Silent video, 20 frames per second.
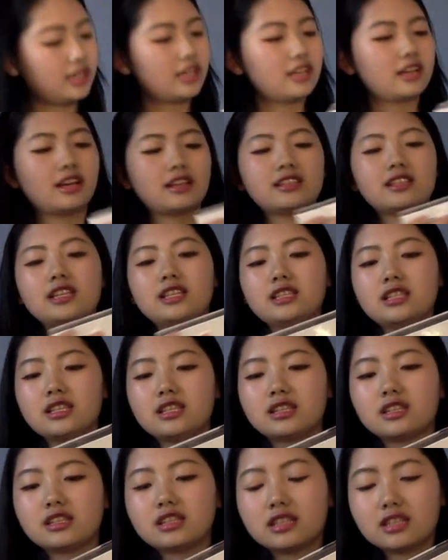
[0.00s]
it got
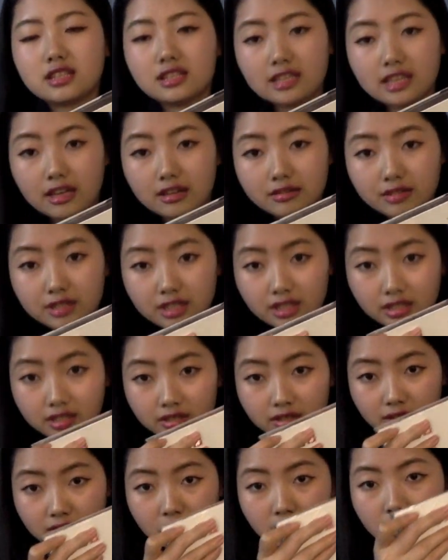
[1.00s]
dented down
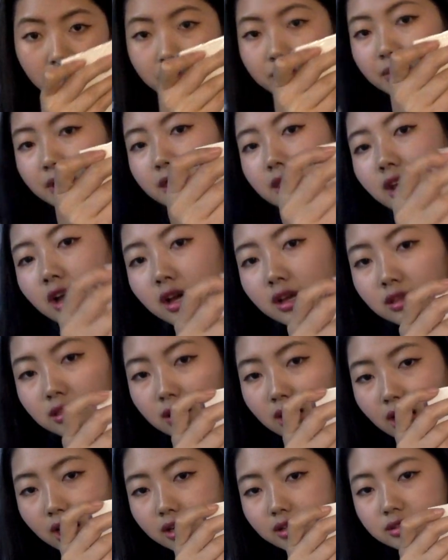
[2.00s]
here. Not a
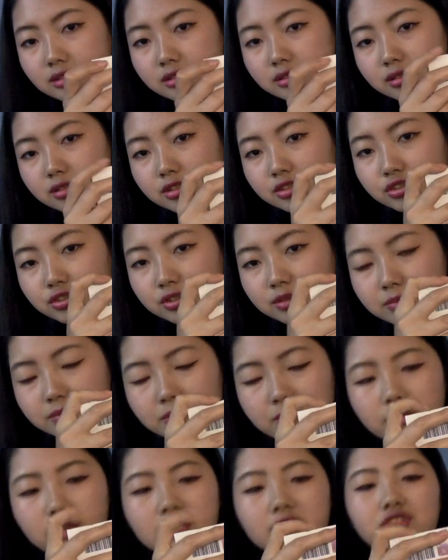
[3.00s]
lot, but it should
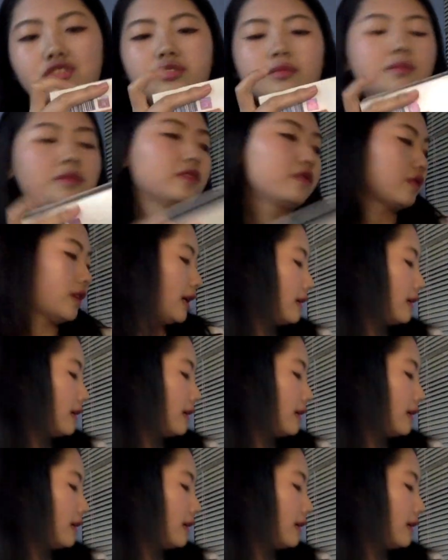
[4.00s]
be fine.